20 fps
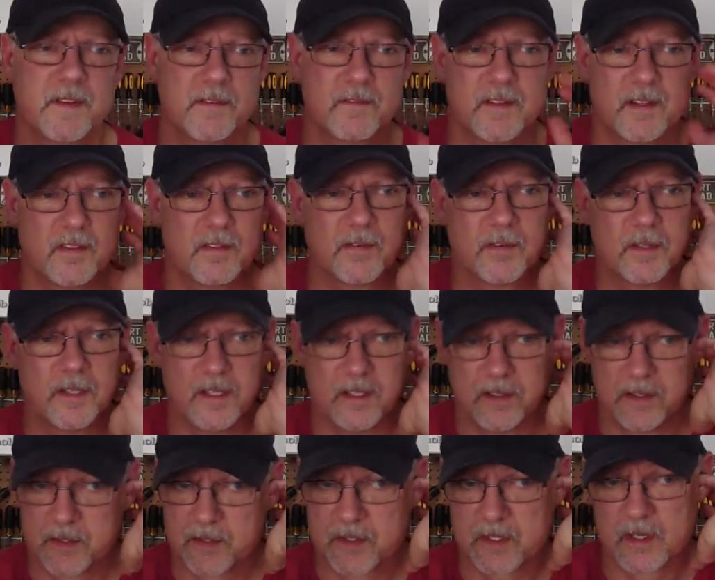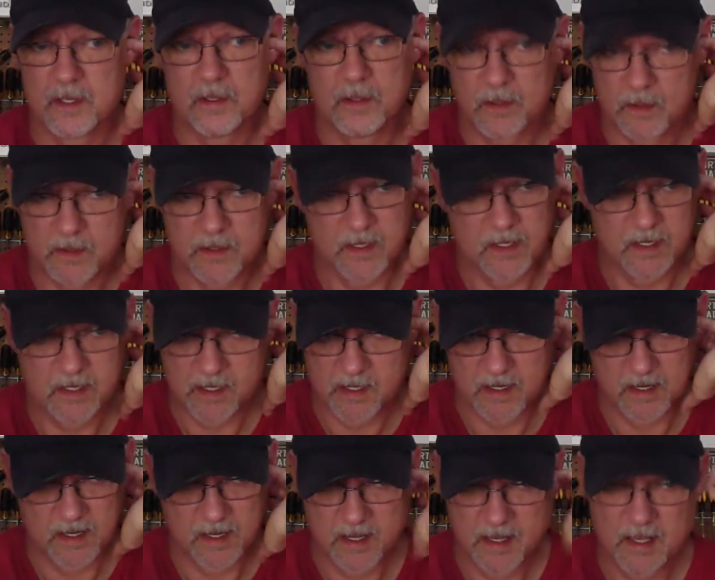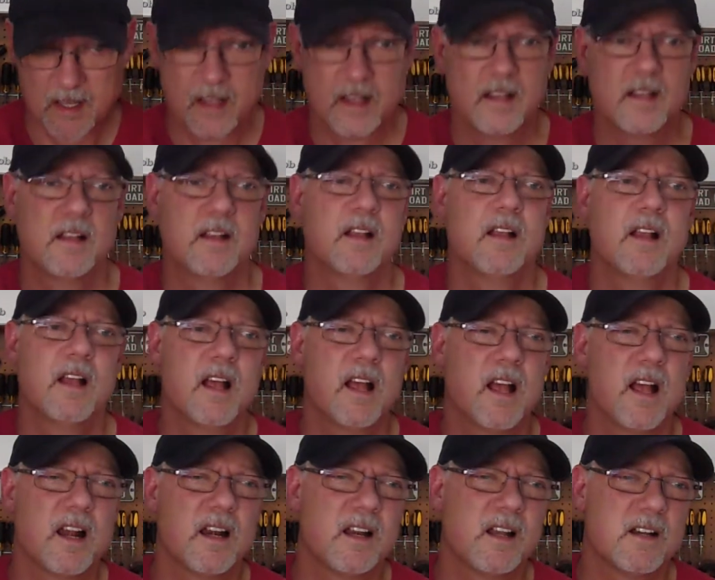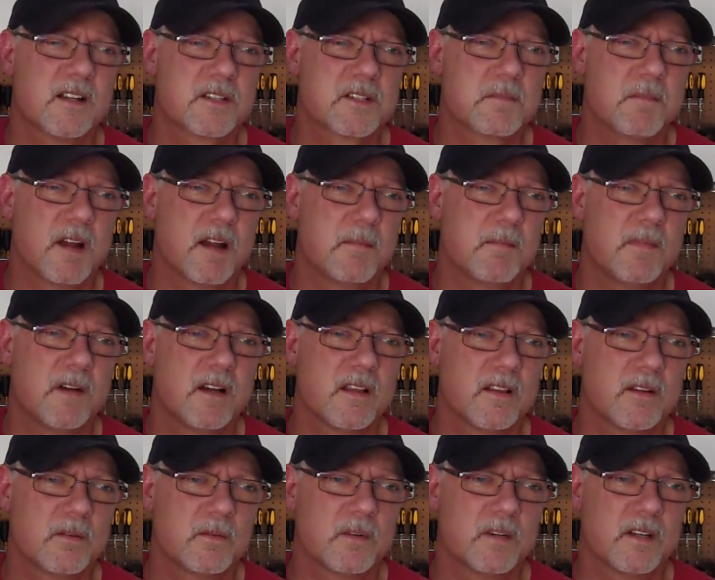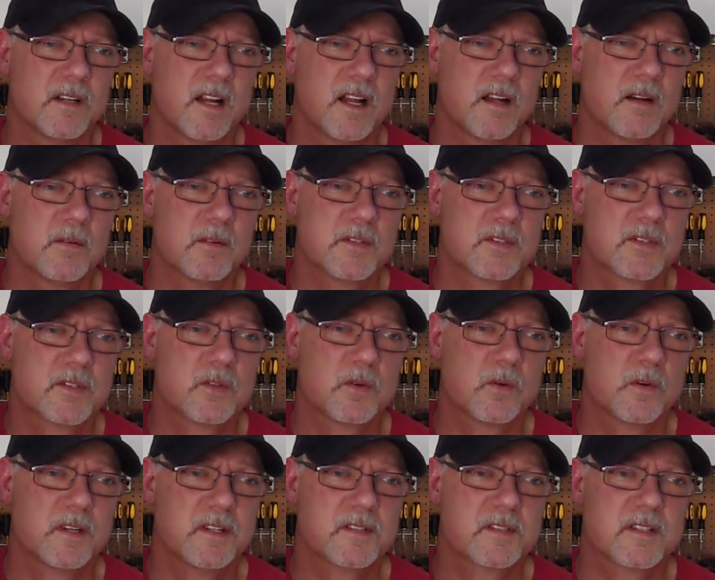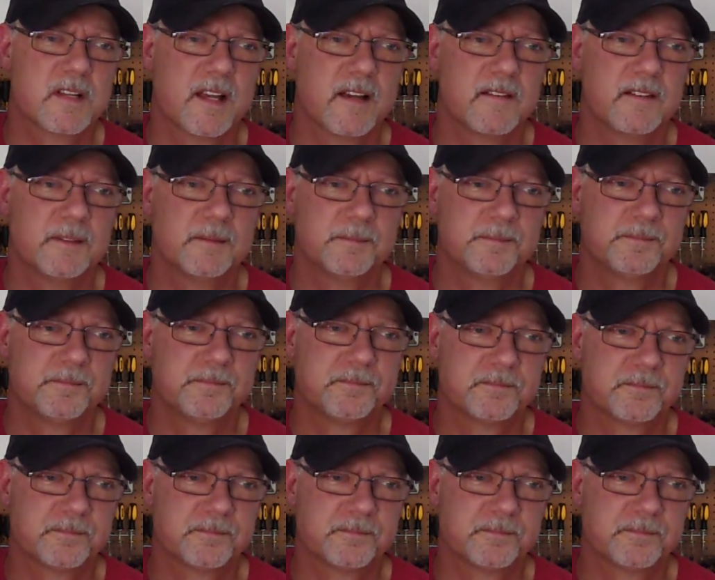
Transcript: 53 years old. I lost my mother when I was 27.